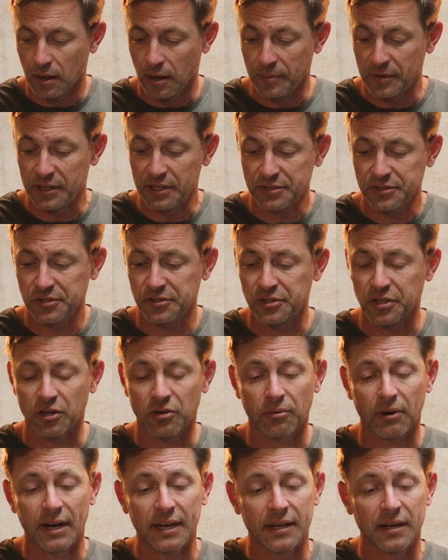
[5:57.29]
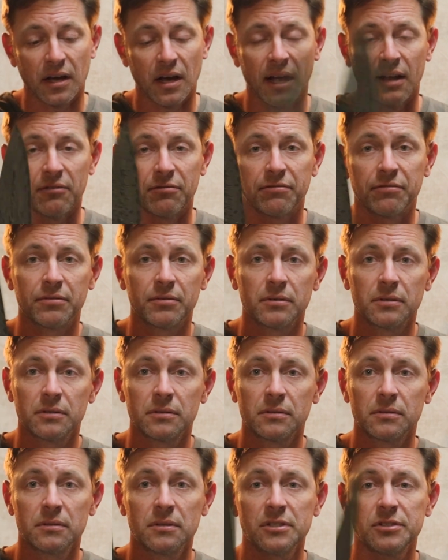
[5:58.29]
I mean, this is a great knife.
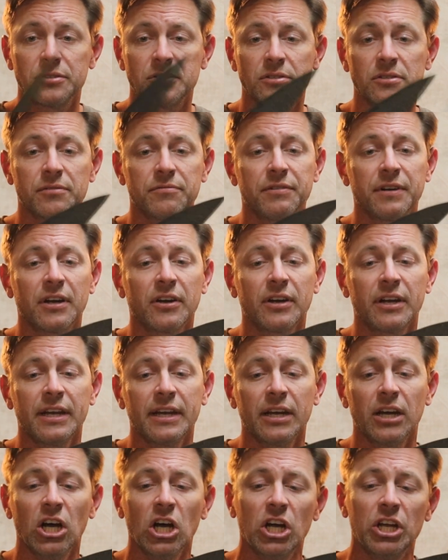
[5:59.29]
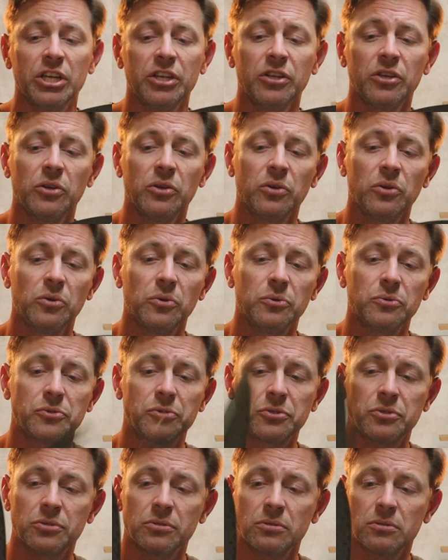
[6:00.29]
This is a very
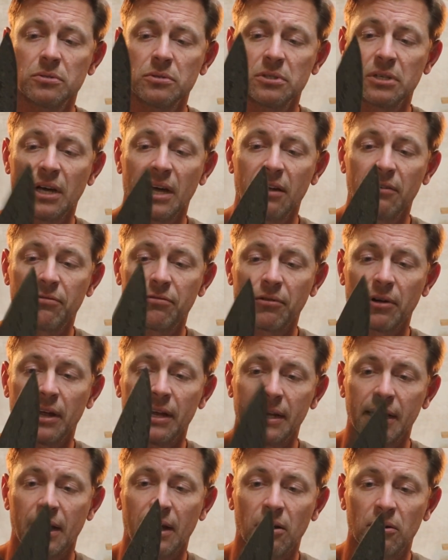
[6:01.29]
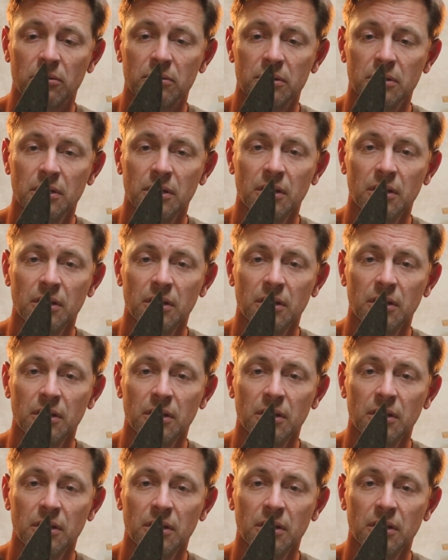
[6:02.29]
unused knife right now.